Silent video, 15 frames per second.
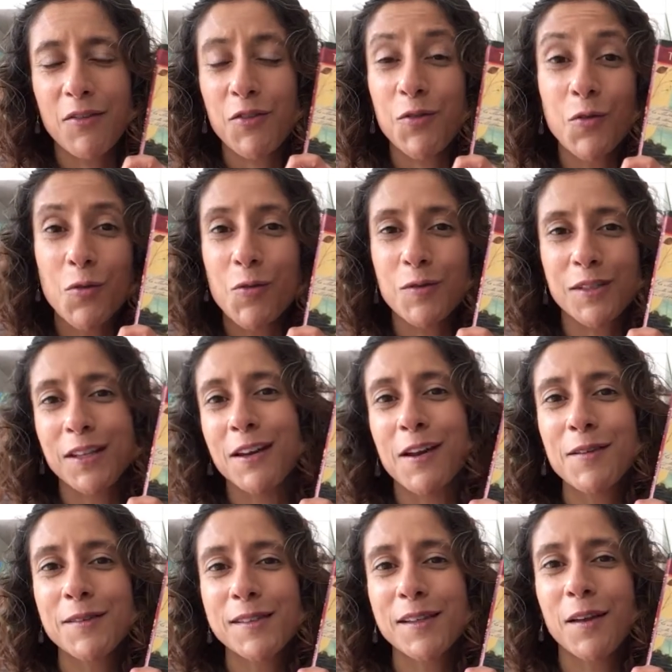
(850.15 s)
thought,
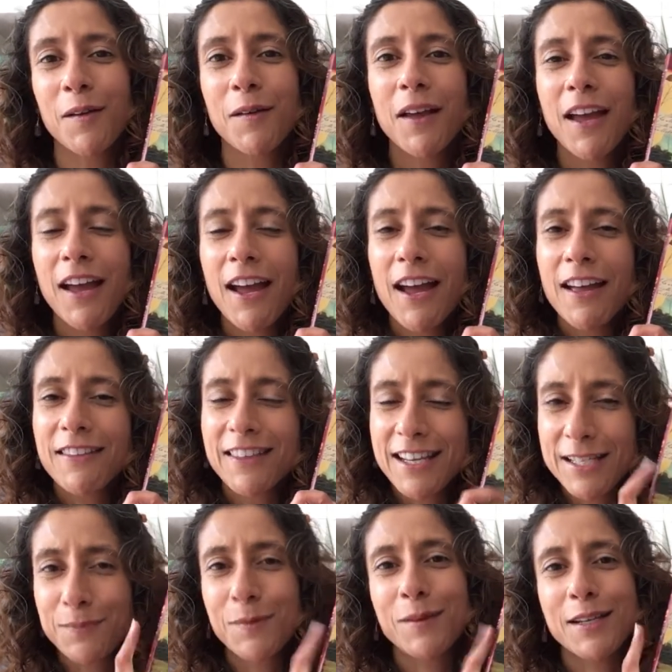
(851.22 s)
So
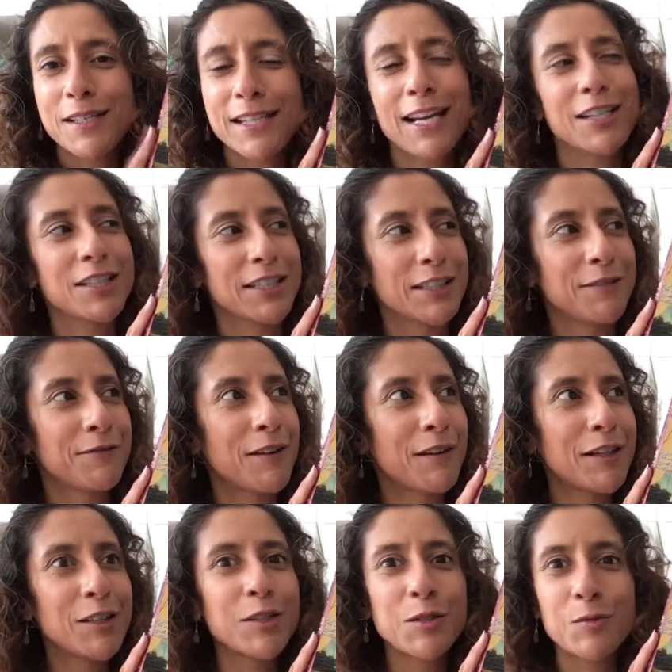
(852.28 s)
this book is actually a
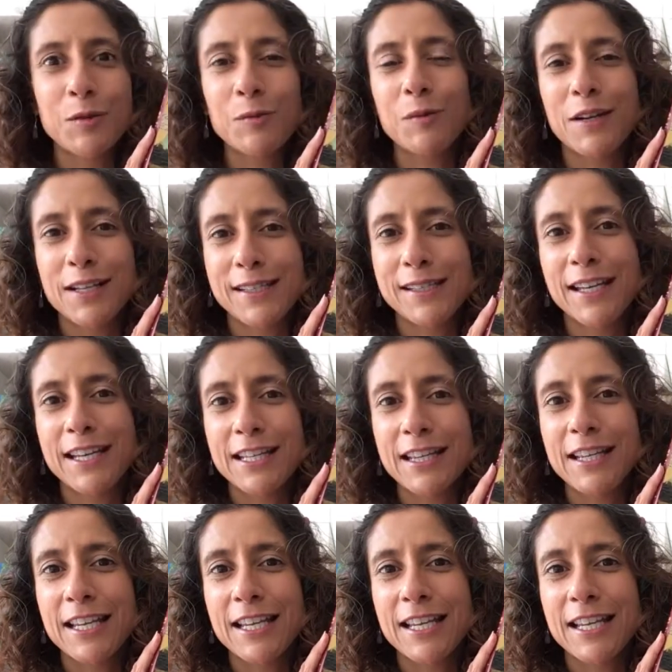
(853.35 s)
very good one when I say,